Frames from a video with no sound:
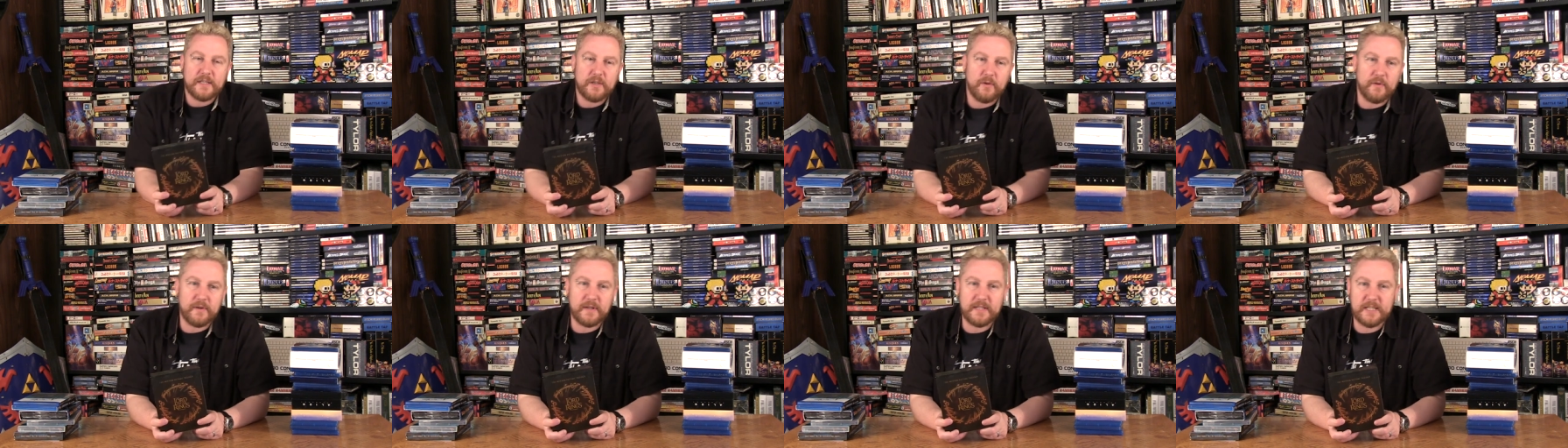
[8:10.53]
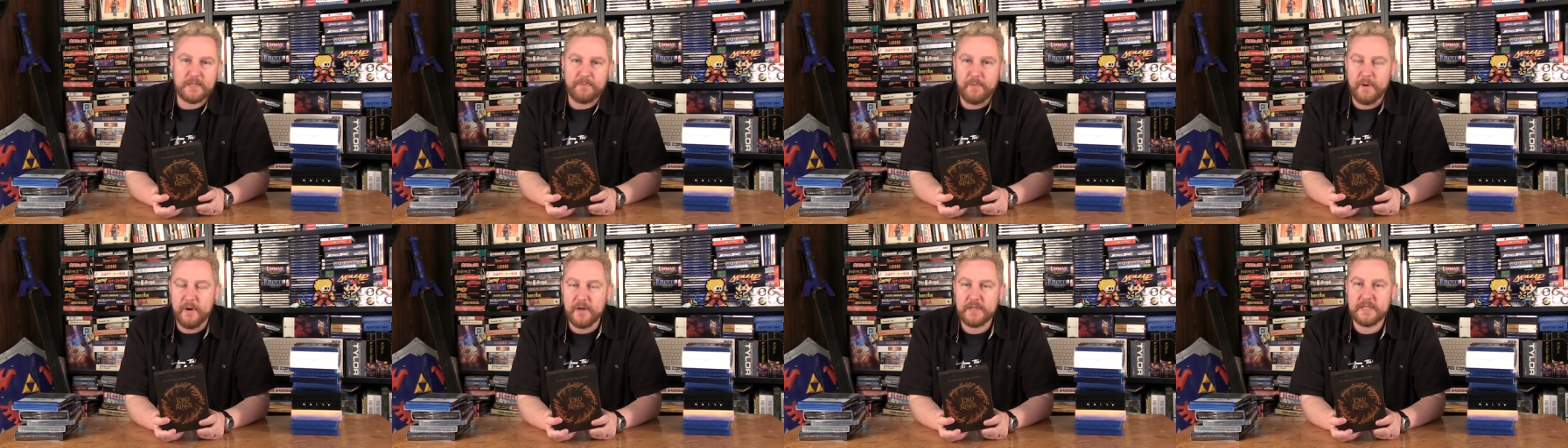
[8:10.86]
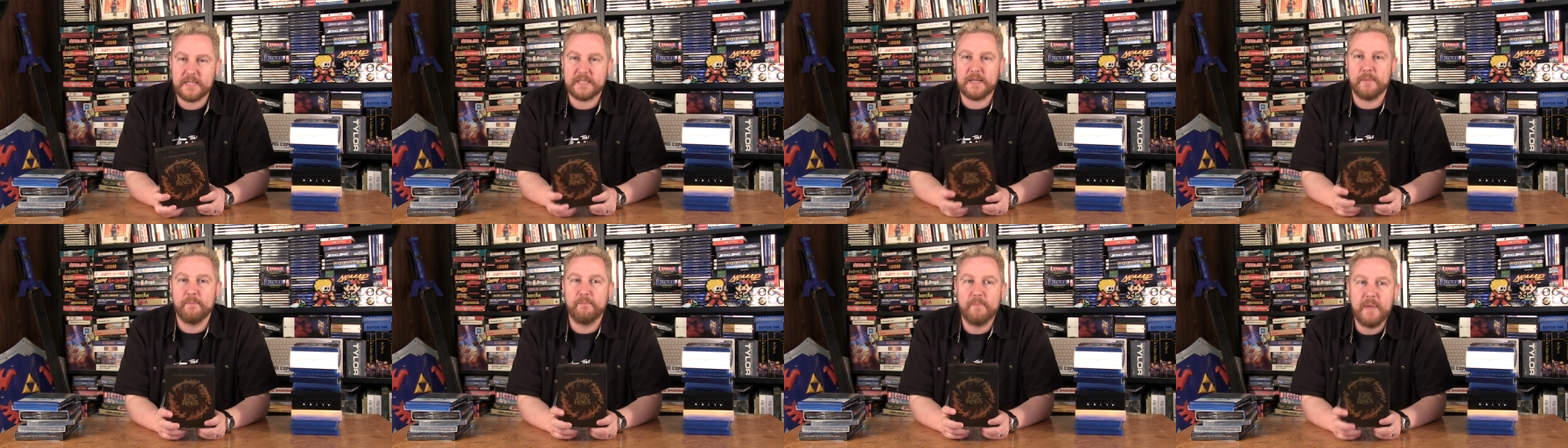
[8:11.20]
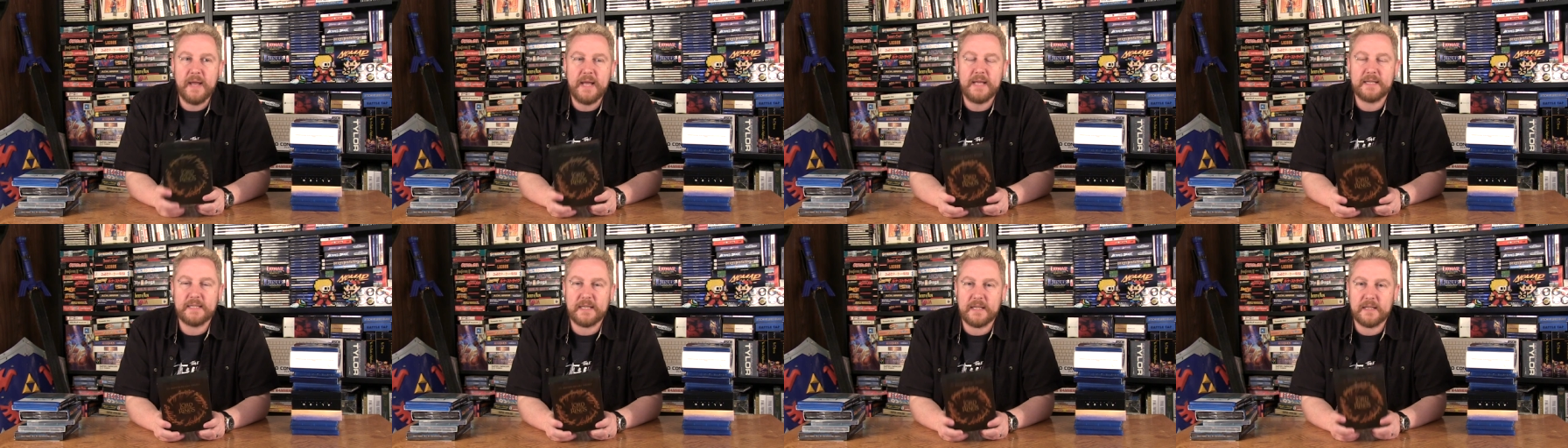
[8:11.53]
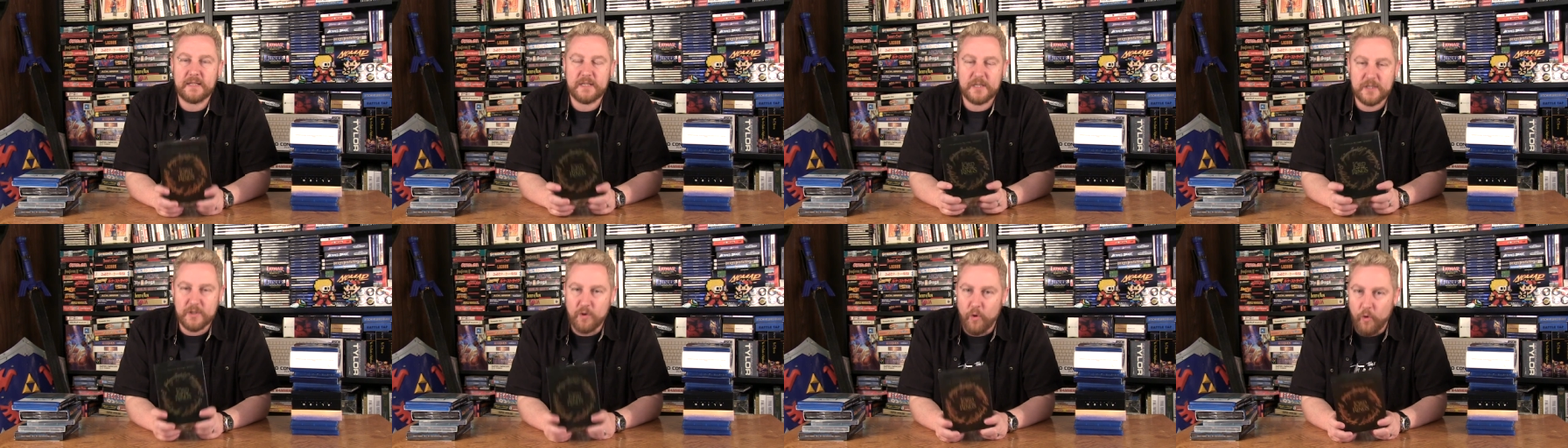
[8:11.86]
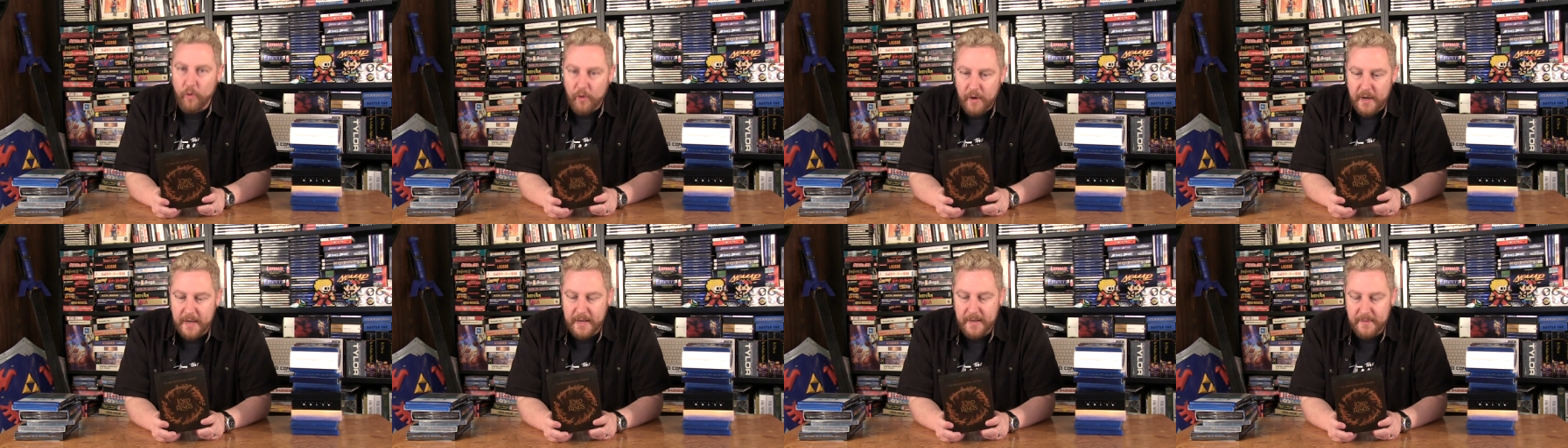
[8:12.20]
to experience this amazing
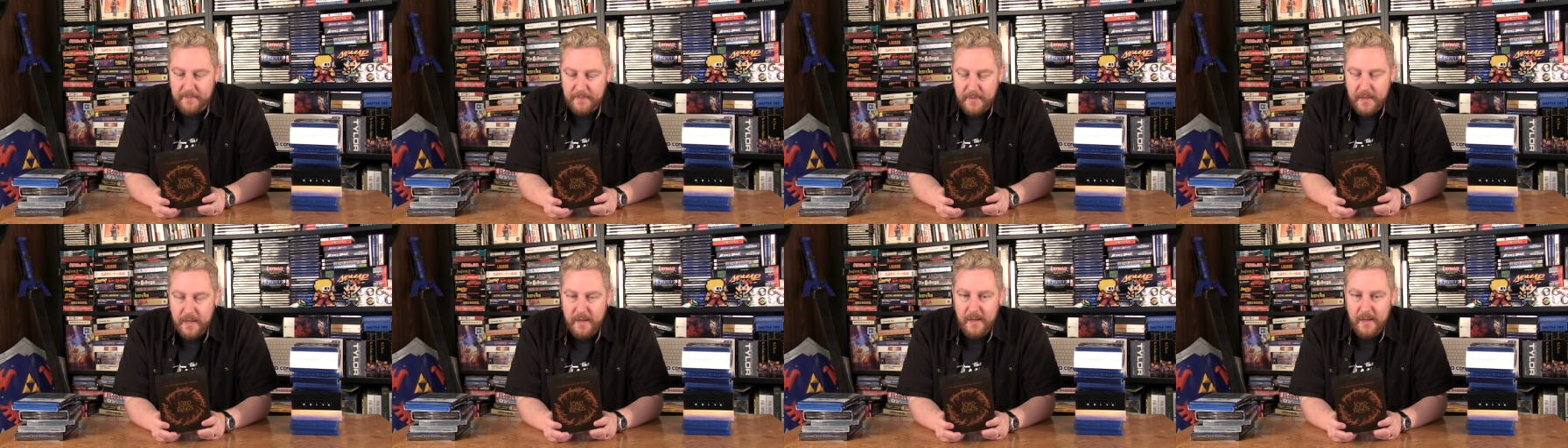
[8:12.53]
story.